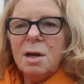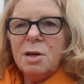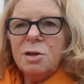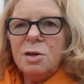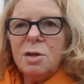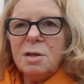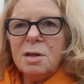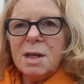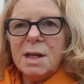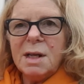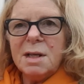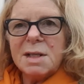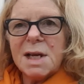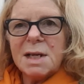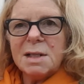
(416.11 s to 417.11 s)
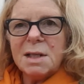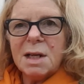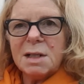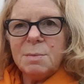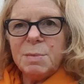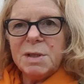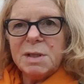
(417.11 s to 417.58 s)
you tend to
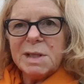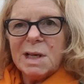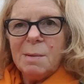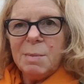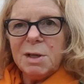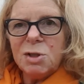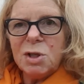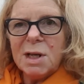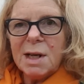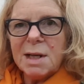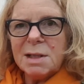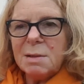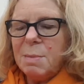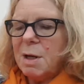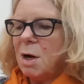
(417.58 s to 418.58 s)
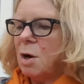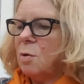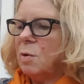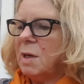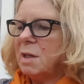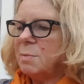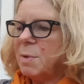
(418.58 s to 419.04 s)
get a bit of slippage and it gets a bit
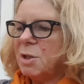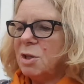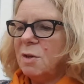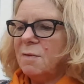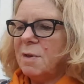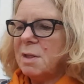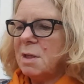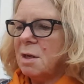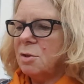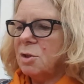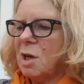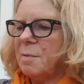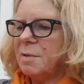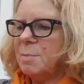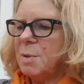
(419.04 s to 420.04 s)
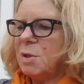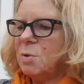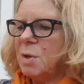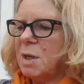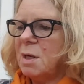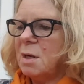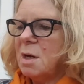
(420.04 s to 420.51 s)
holey, especially if there's large gaps
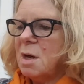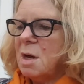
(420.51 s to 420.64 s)
between.